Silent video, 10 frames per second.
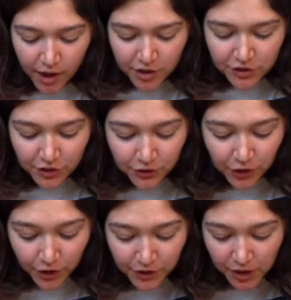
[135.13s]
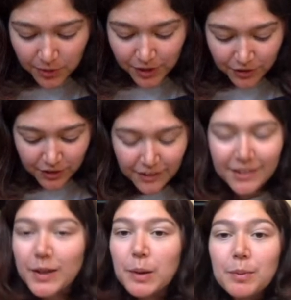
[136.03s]
So solving equations is
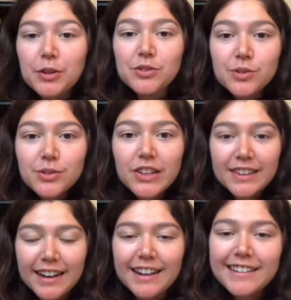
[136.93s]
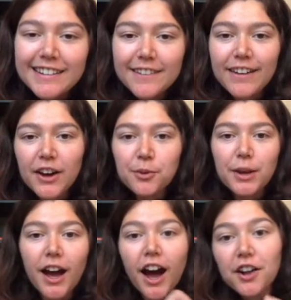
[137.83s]
going to be using that idea of how do we
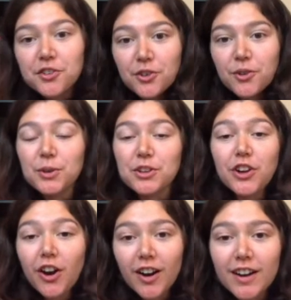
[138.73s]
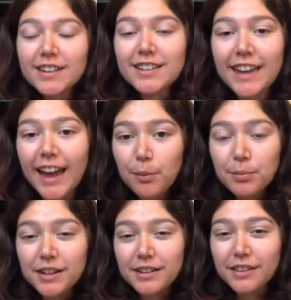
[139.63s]
undo what's currently
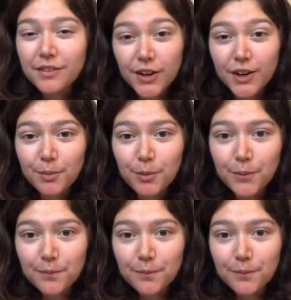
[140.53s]
happening to the variable.